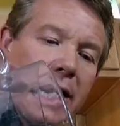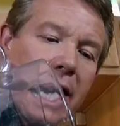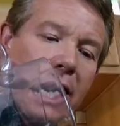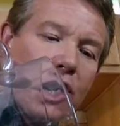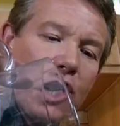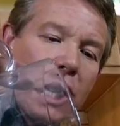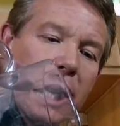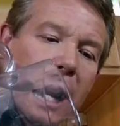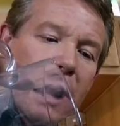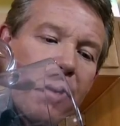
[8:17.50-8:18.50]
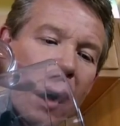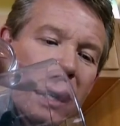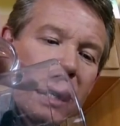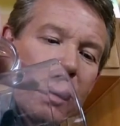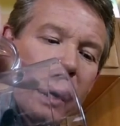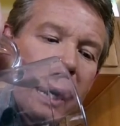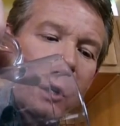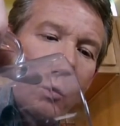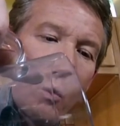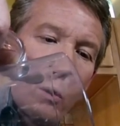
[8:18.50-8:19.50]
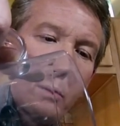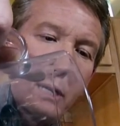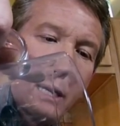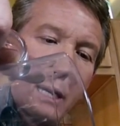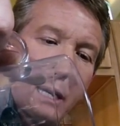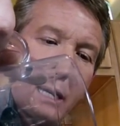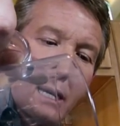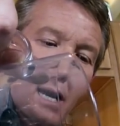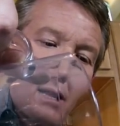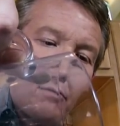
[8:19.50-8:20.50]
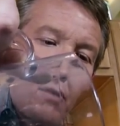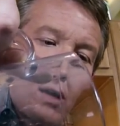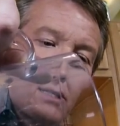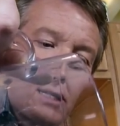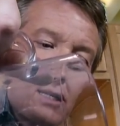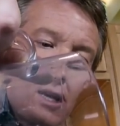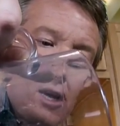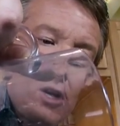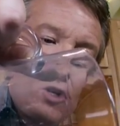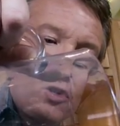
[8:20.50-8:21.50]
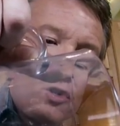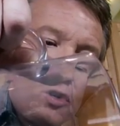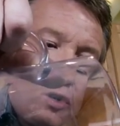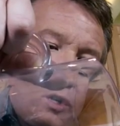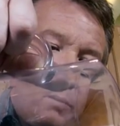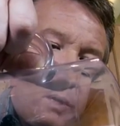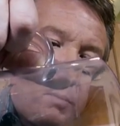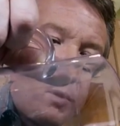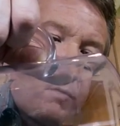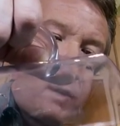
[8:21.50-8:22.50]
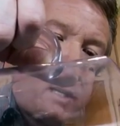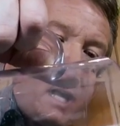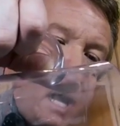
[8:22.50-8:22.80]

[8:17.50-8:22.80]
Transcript: again, just out of the faucet, really as warm as I can get it out of the faucet should be perfect.